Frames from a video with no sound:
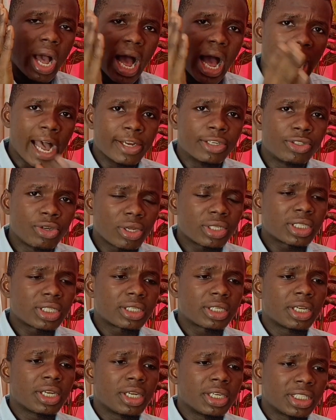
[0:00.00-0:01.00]

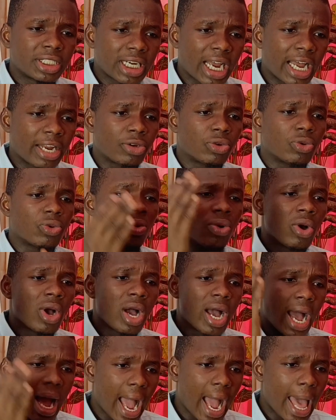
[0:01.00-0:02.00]
adjust shadow,
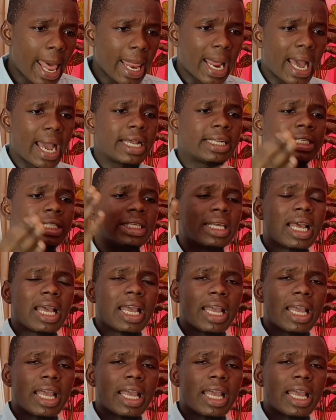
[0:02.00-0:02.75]
highlight,